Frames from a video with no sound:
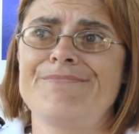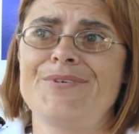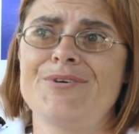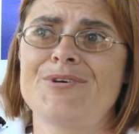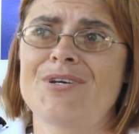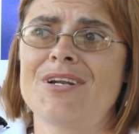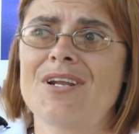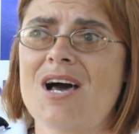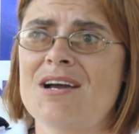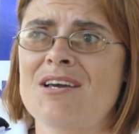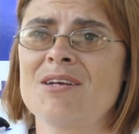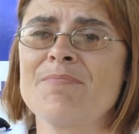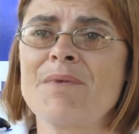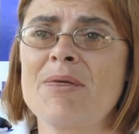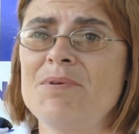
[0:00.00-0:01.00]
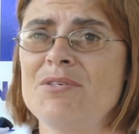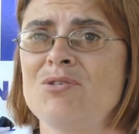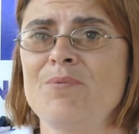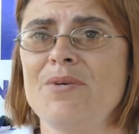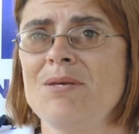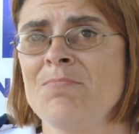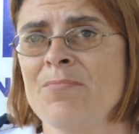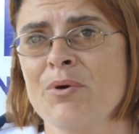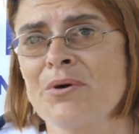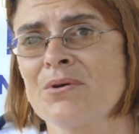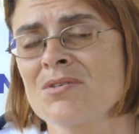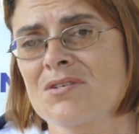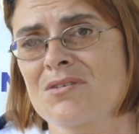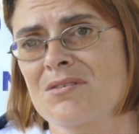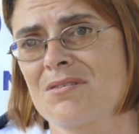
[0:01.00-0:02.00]
You could liken it maybe to being
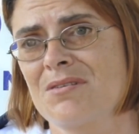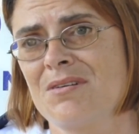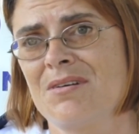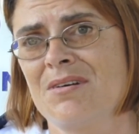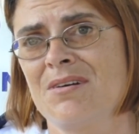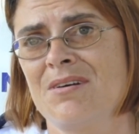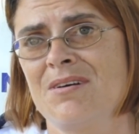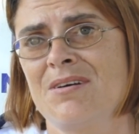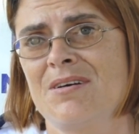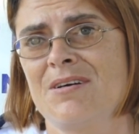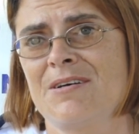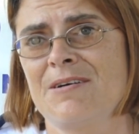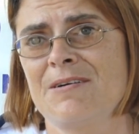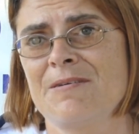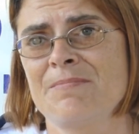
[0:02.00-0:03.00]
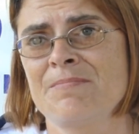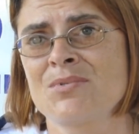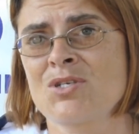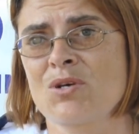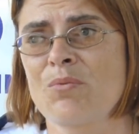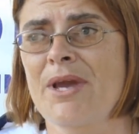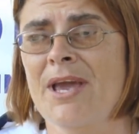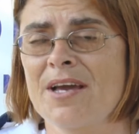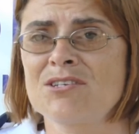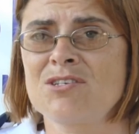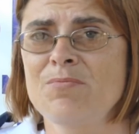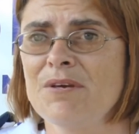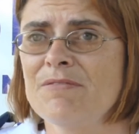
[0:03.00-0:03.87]
burnt. So we had to